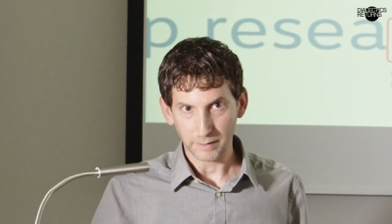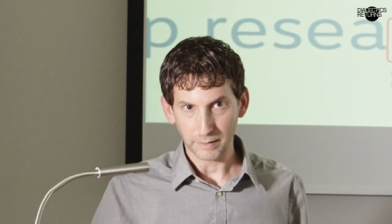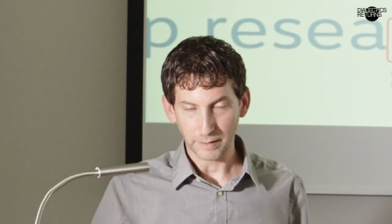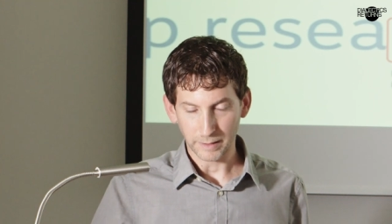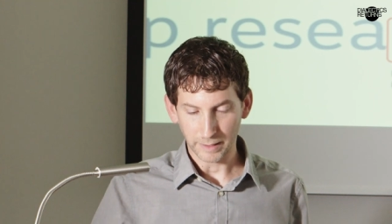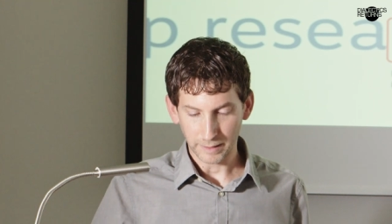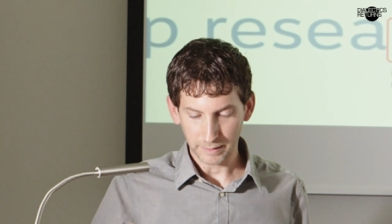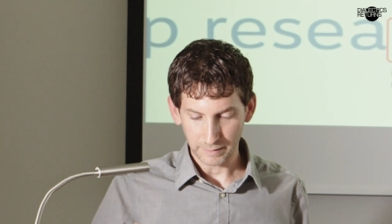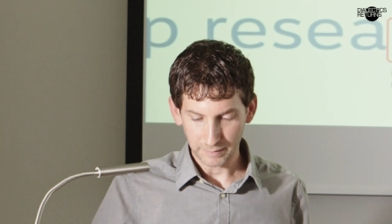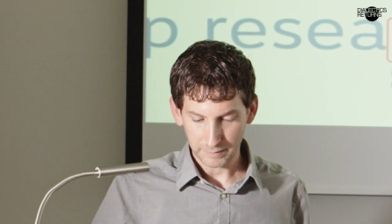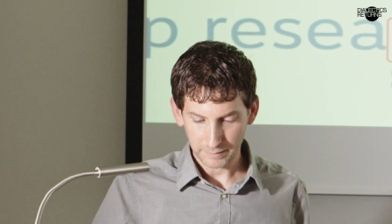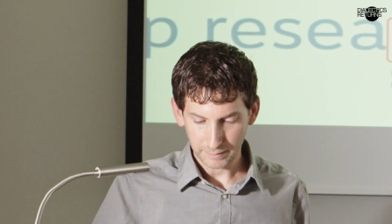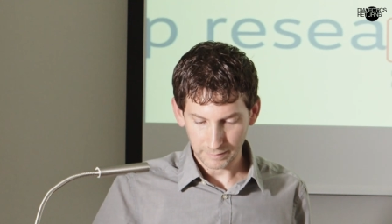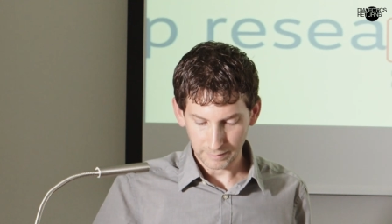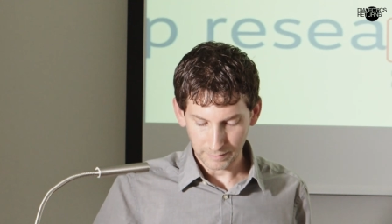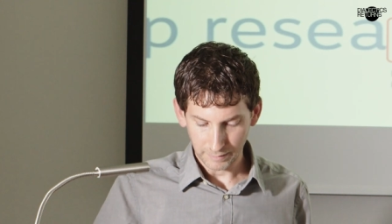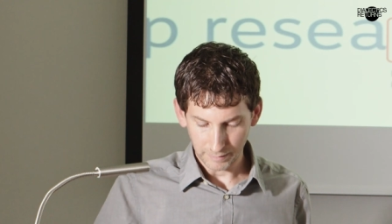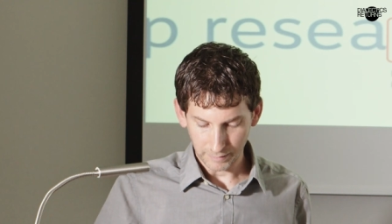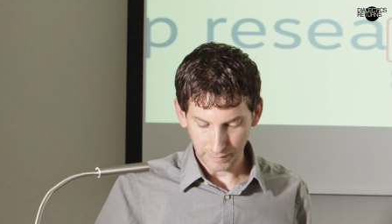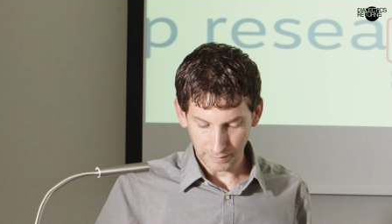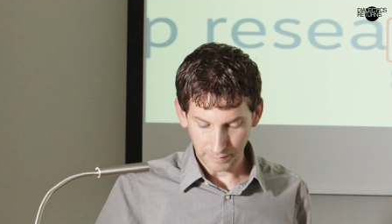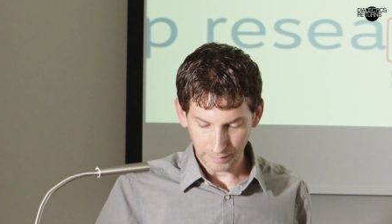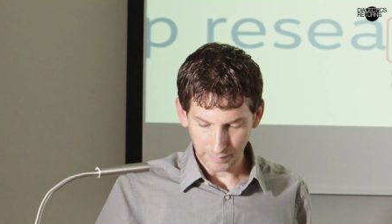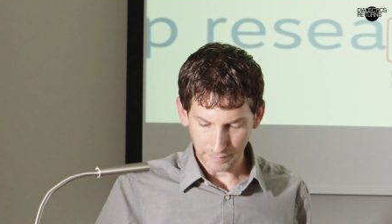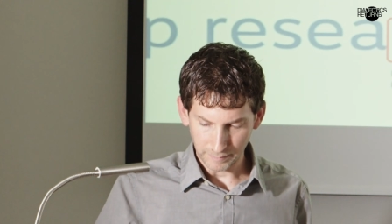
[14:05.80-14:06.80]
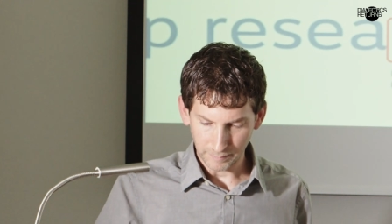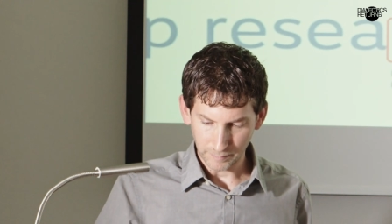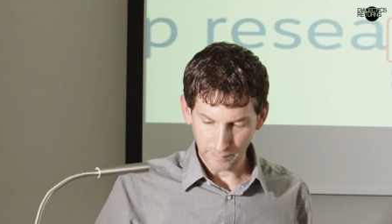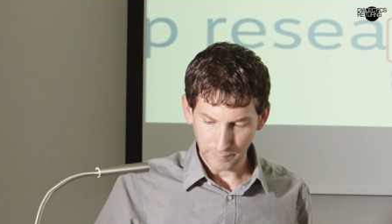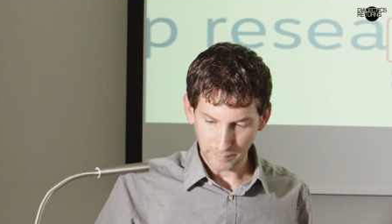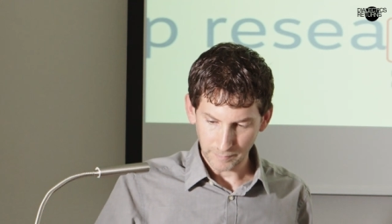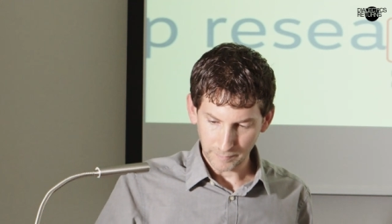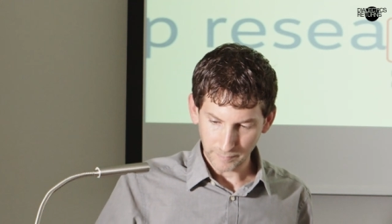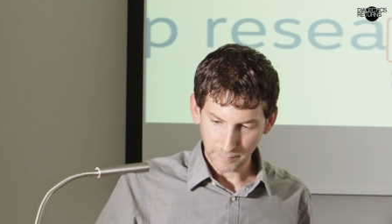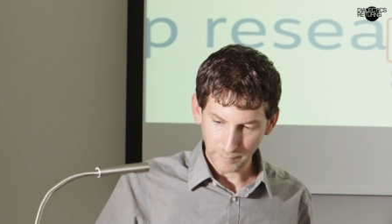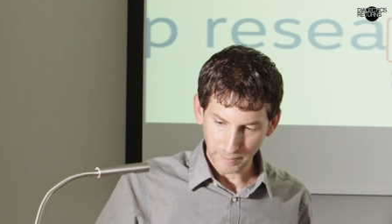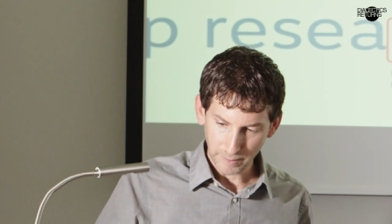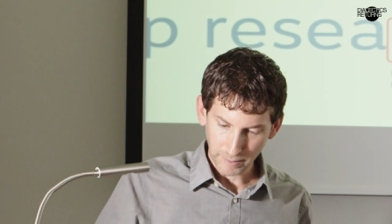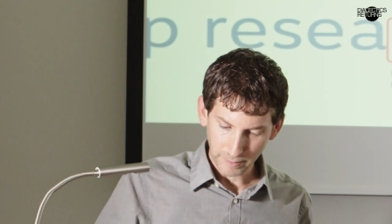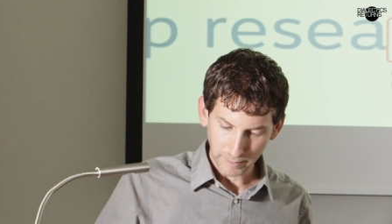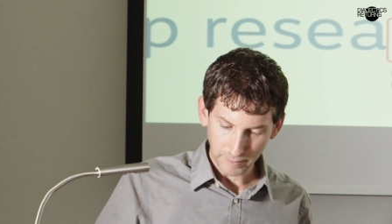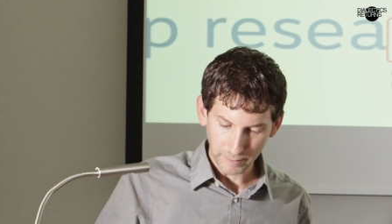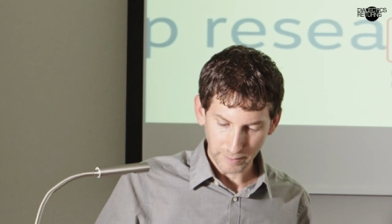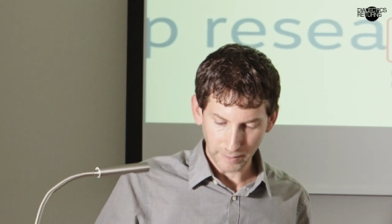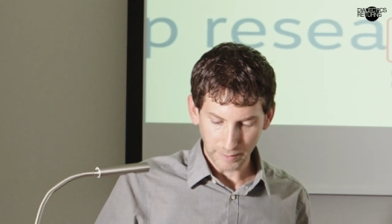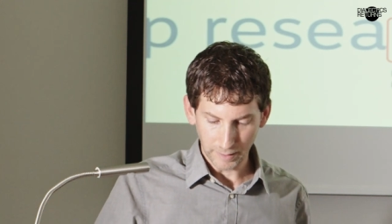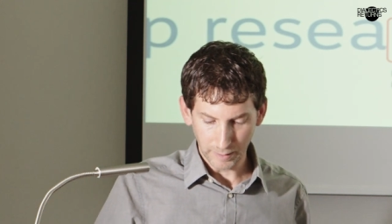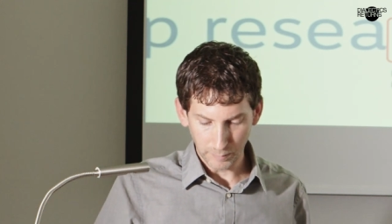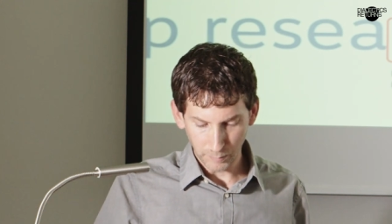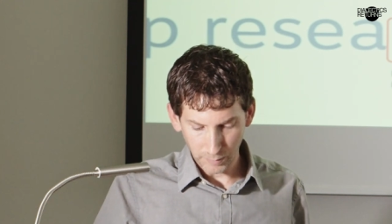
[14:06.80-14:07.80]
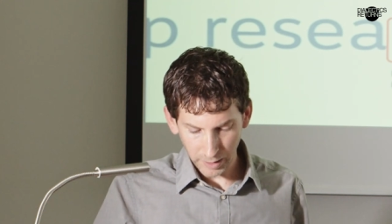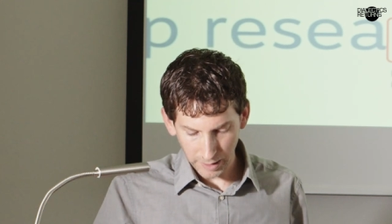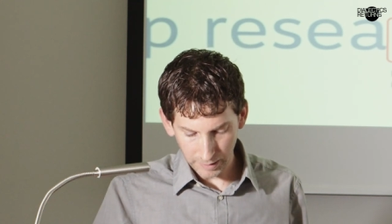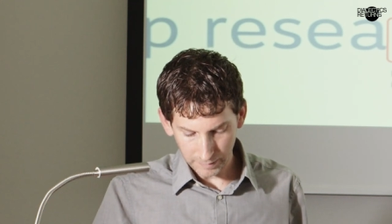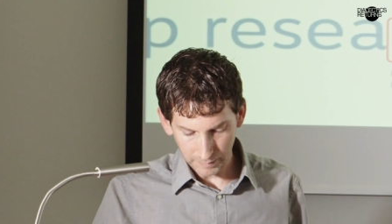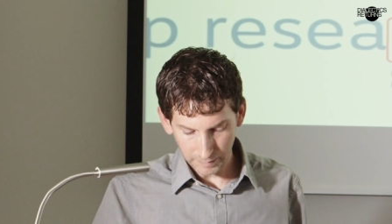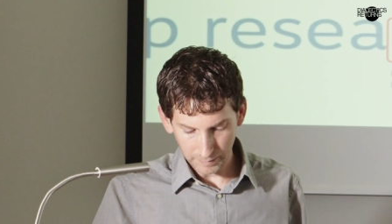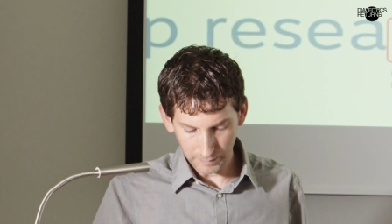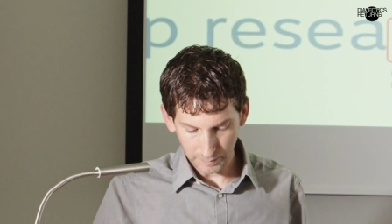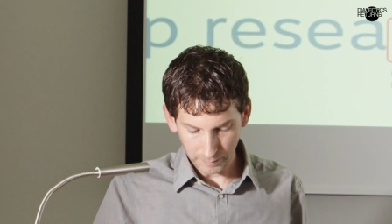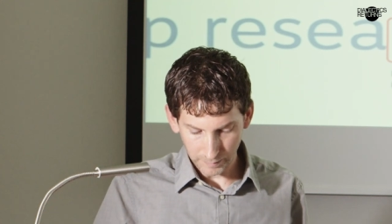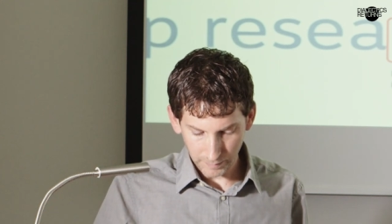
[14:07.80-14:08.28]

and it might,